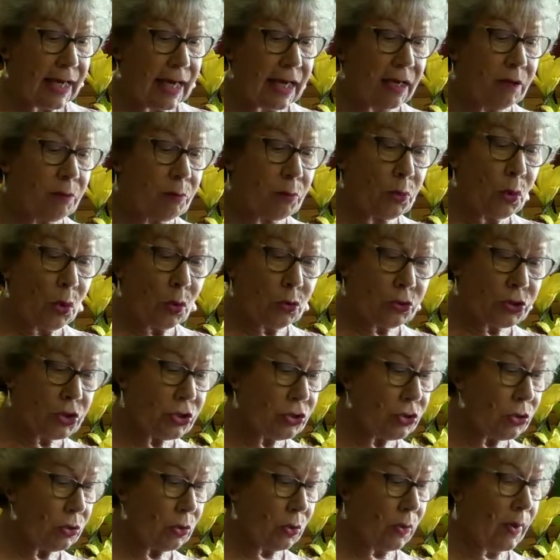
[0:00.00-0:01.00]
an
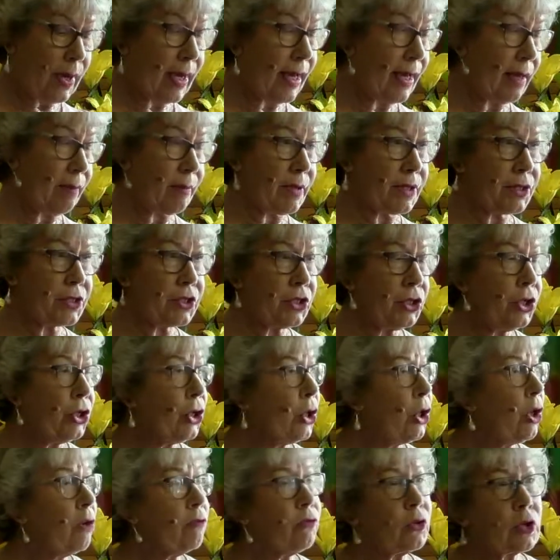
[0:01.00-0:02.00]
important requirement
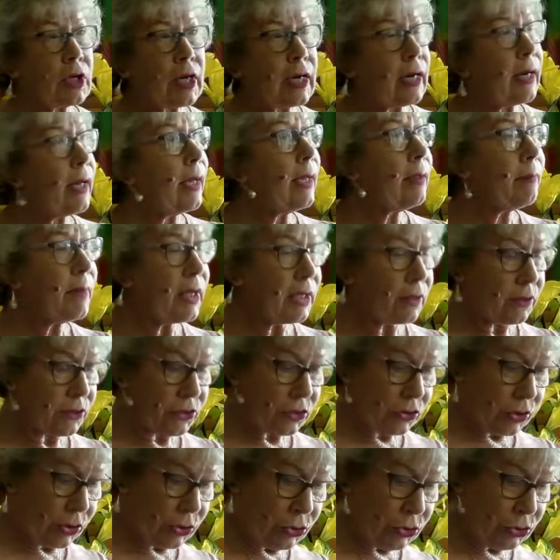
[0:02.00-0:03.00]
for climbing the
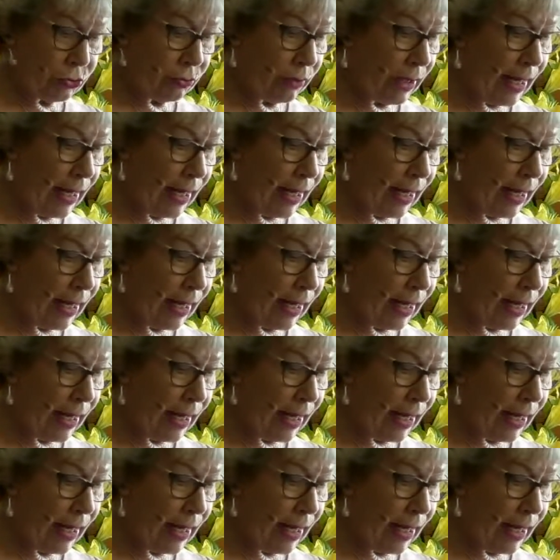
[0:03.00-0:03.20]
social